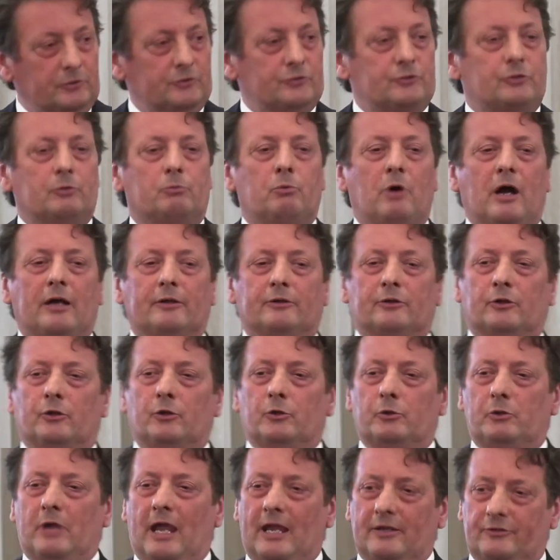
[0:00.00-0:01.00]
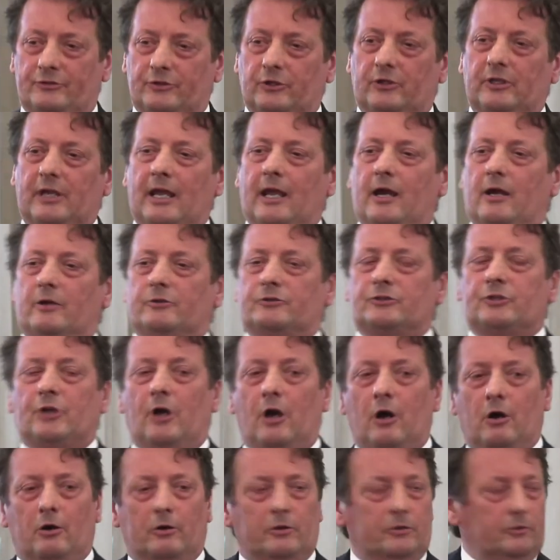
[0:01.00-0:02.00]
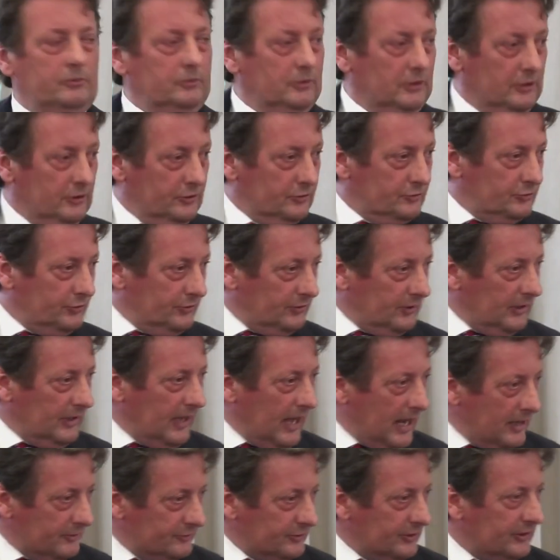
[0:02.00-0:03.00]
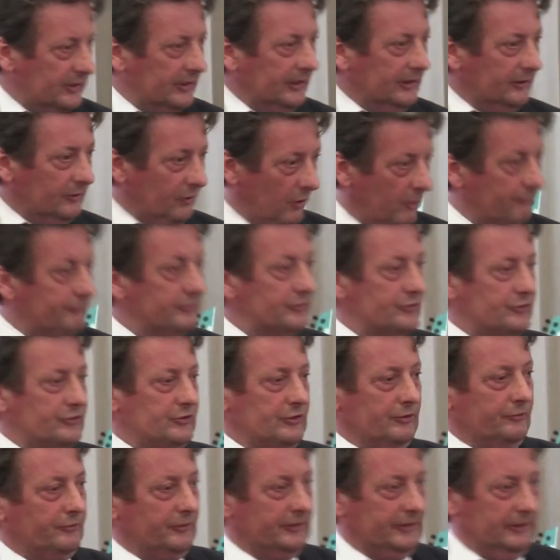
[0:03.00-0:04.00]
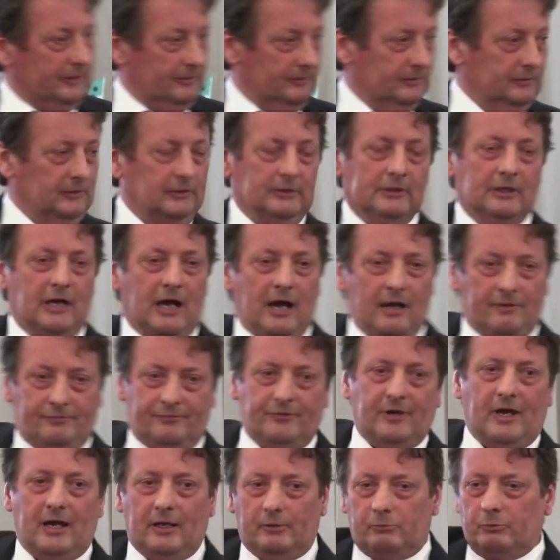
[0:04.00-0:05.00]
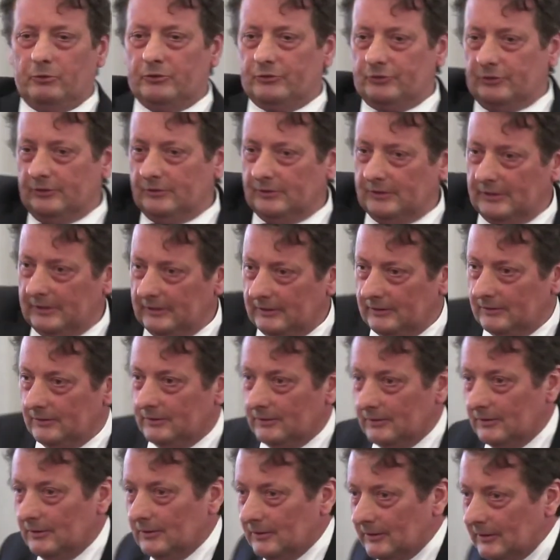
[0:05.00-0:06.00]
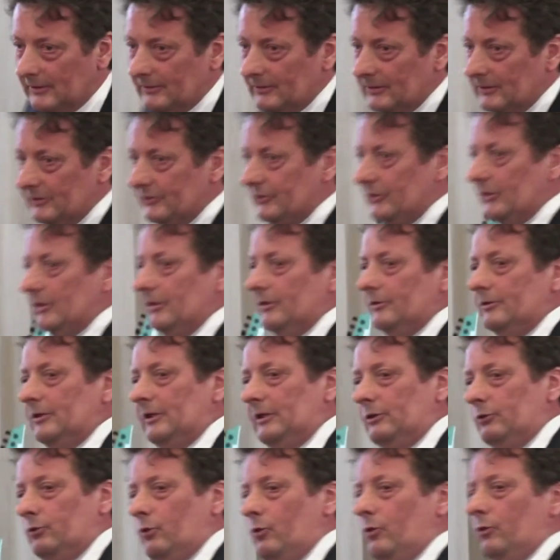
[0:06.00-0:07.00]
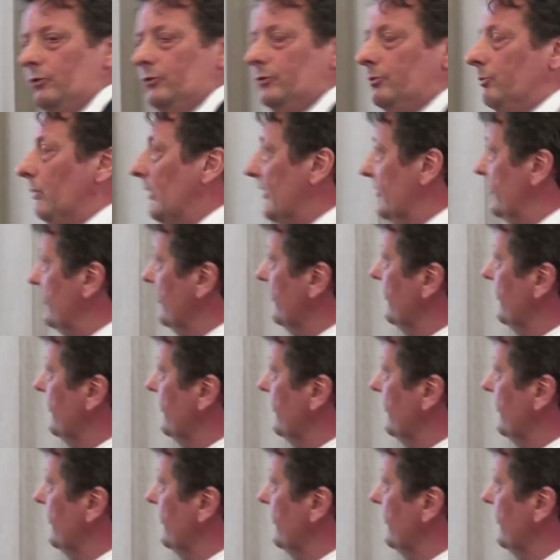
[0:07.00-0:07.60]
is the one who has to kowtow to the larger king of Assyria. Arphad was in the northwest